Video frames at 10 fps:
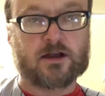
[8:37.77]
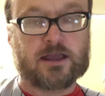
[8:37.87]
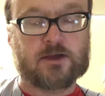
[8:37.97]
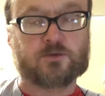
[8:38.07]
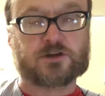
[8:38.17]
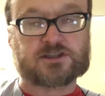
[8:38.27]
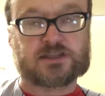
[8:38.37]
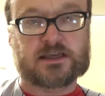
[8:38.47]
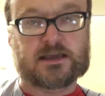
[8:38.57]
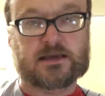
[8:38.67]
He was
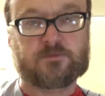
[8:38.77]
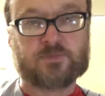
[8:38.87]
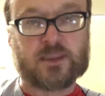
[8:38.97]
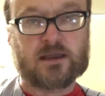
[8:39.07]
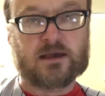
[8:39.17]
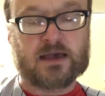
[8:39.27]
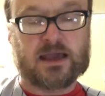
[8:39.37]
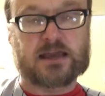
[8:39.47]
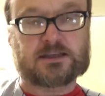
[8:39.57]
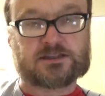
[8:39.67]
the
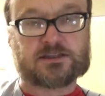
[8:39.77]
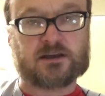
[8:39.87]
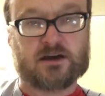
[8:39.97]
ace